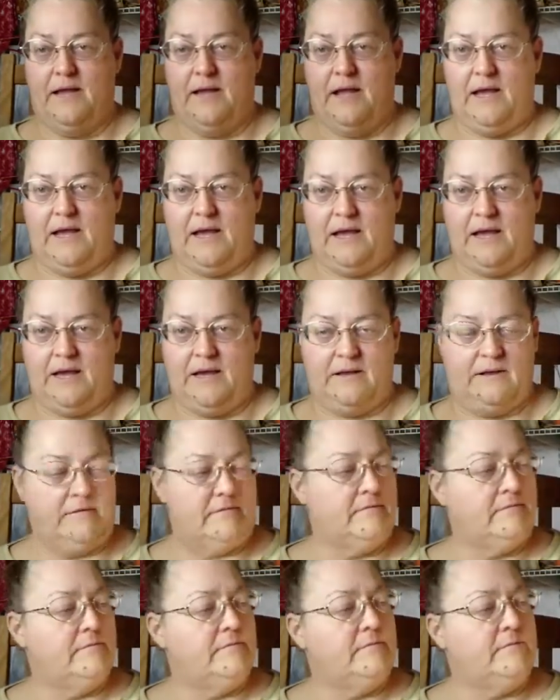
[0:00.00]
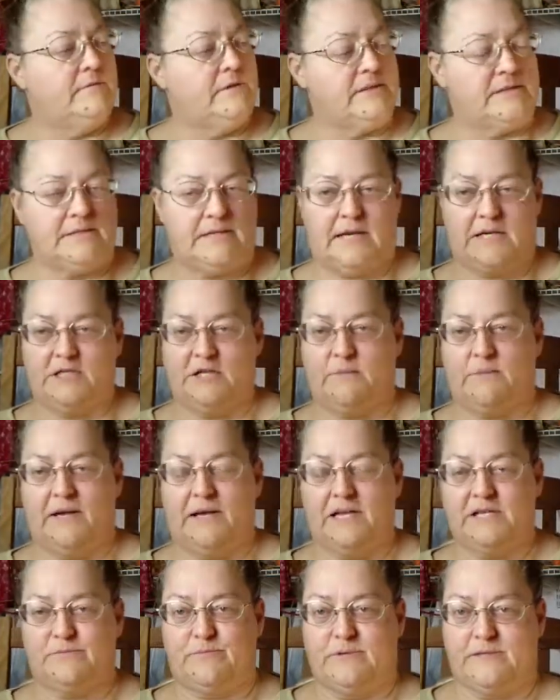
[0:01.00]
And this is actually my
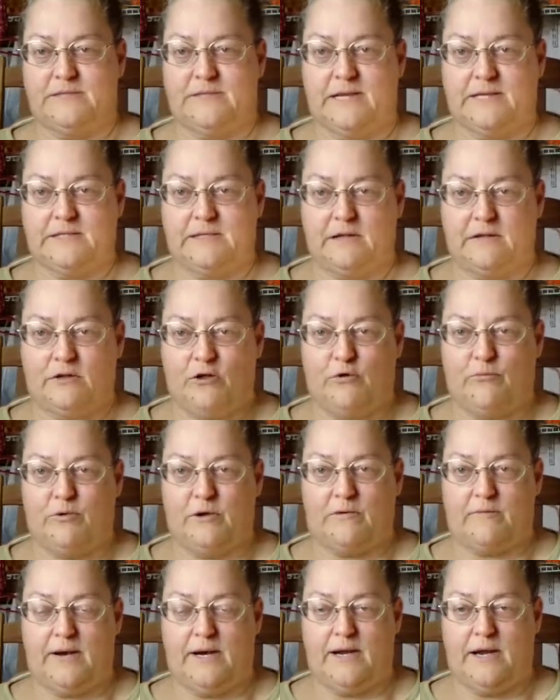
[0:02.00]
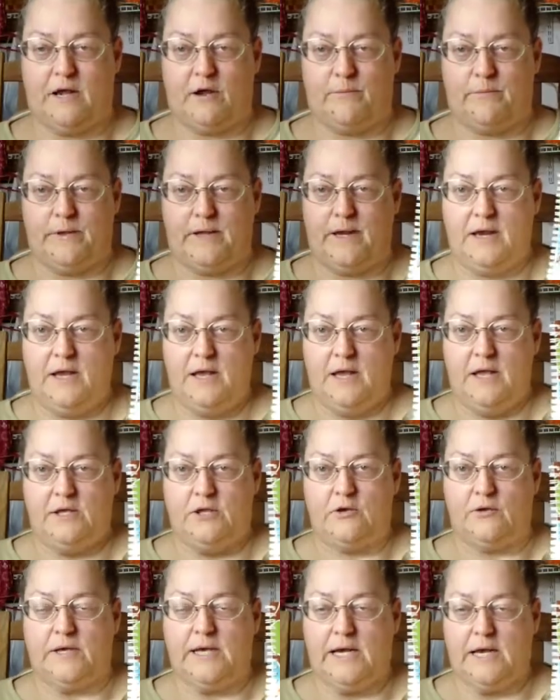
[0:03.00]
husband's nice little notebook right now, but
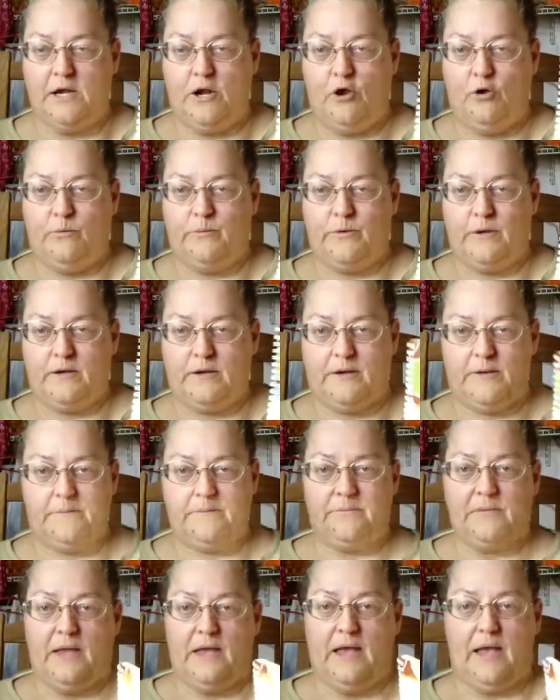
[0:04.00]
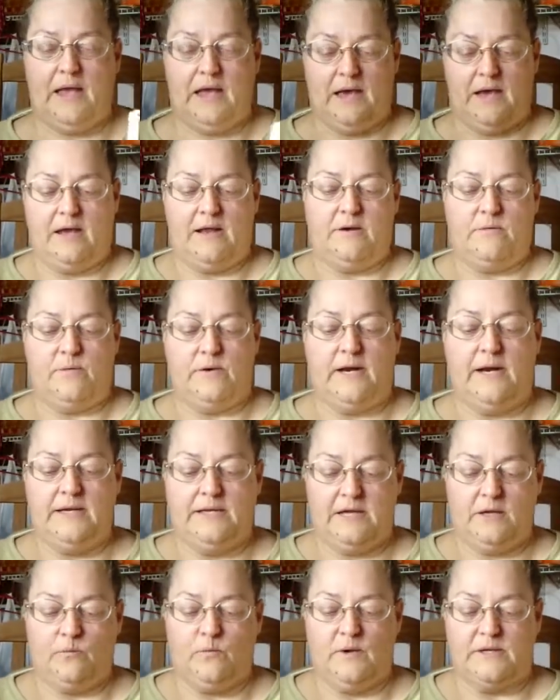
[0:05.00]
you get a notebook, and what I
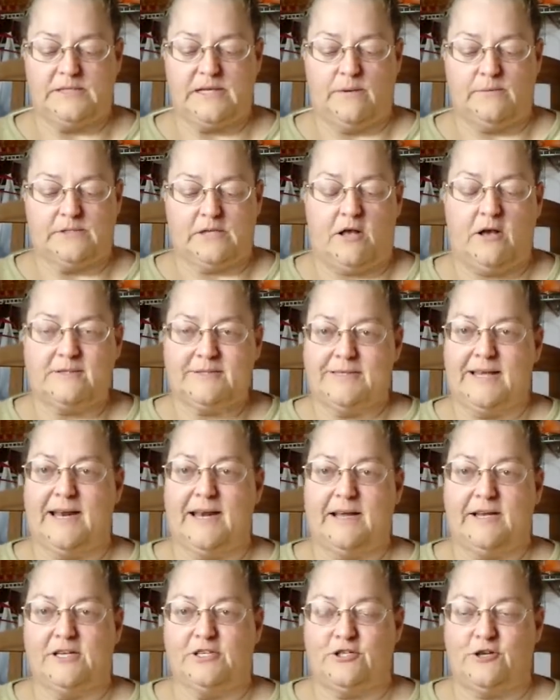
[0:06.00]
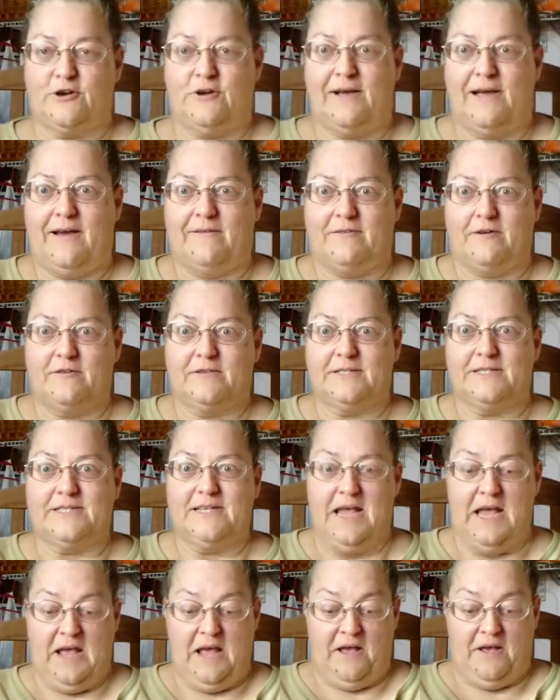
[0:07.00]
did was I was all excited because, you know, I have all this,
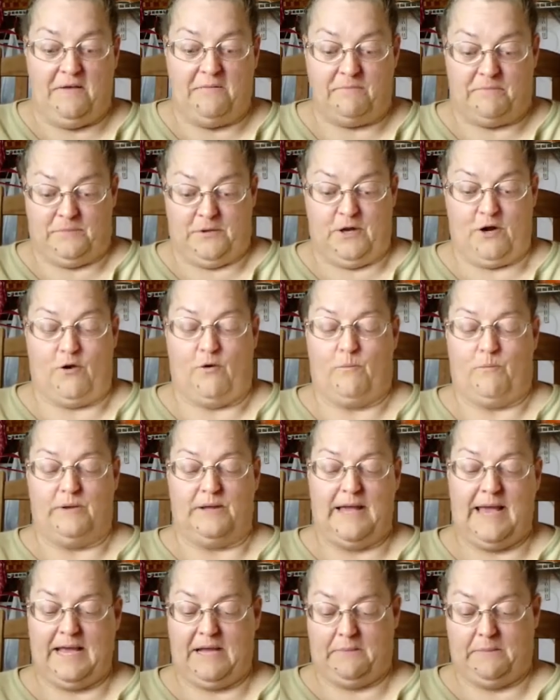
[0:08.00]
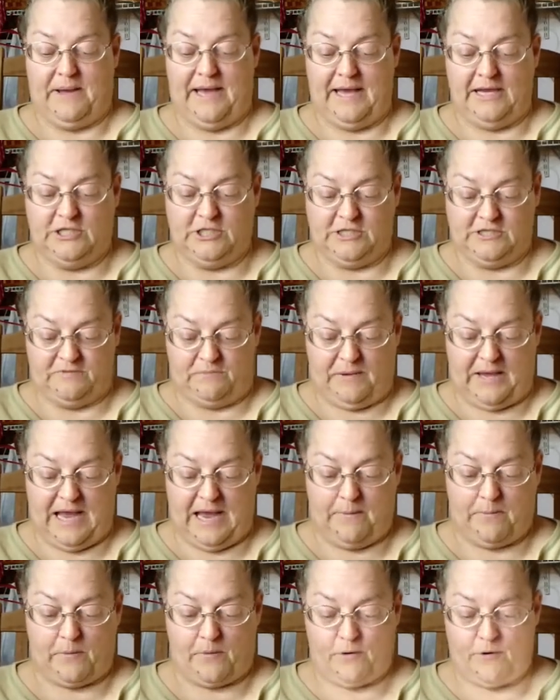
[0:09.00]
you know, blank pages of
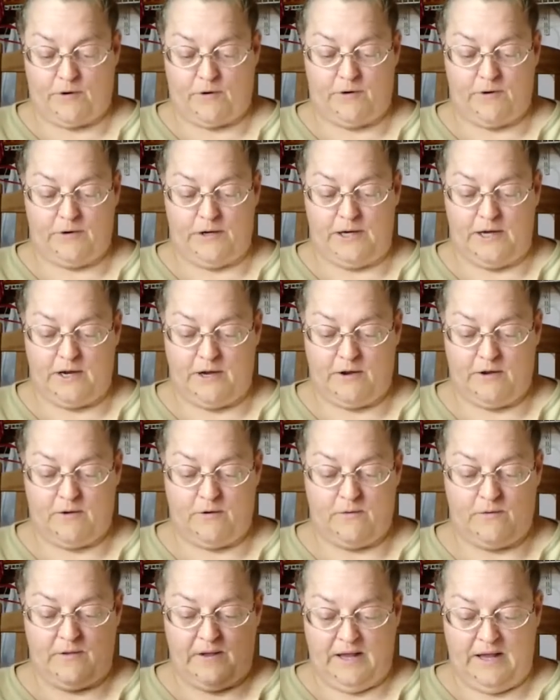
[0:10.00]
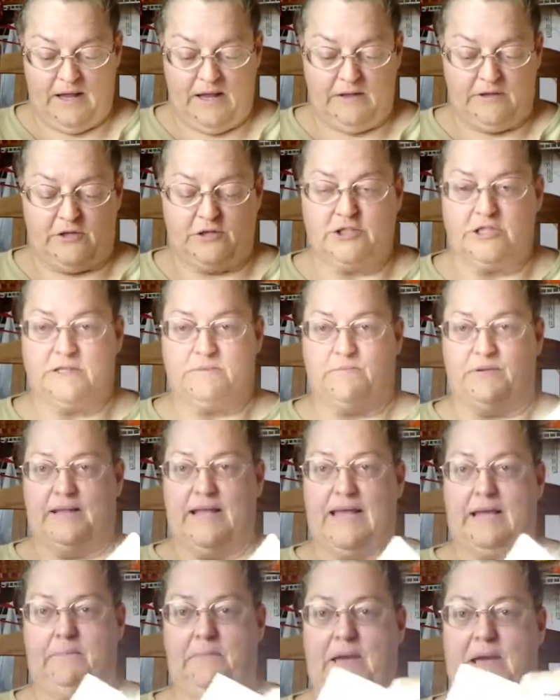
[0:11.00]
paper, you know, they're just
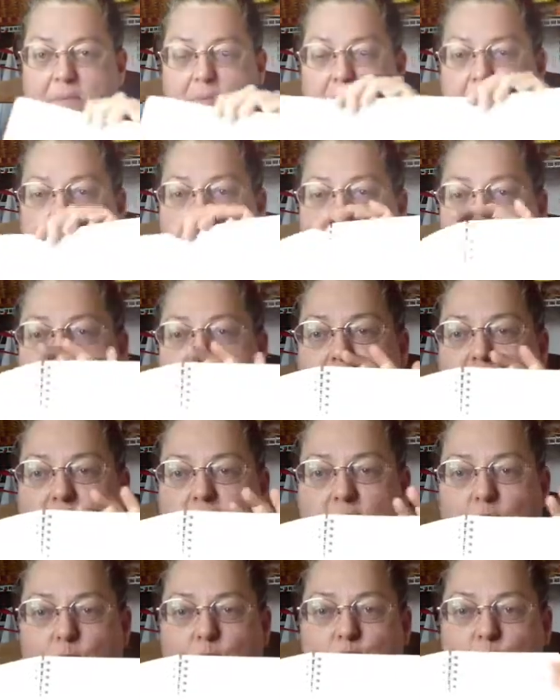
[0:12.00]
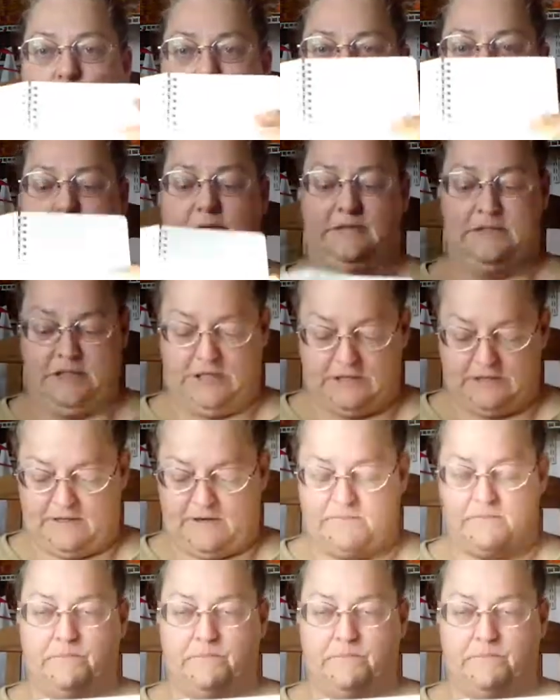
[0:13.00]
blank paper right there, and whew, it's just an